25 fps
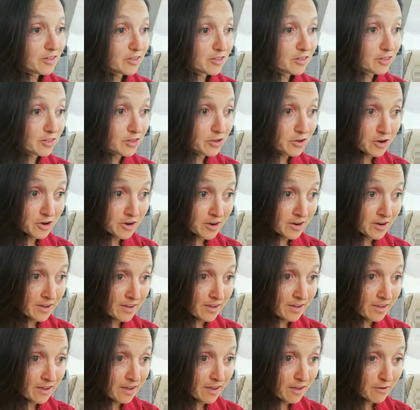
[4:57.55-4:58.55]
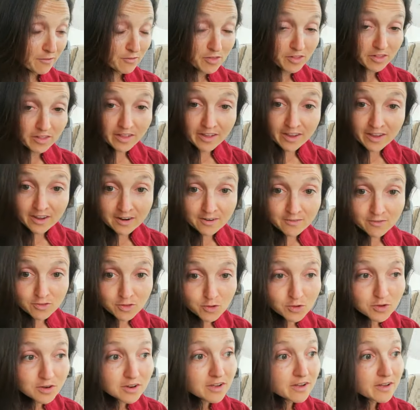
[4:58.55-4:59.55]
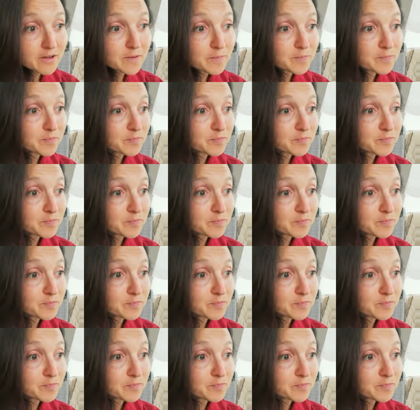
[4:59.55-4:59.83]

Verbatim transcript: learning of the Lion of Judah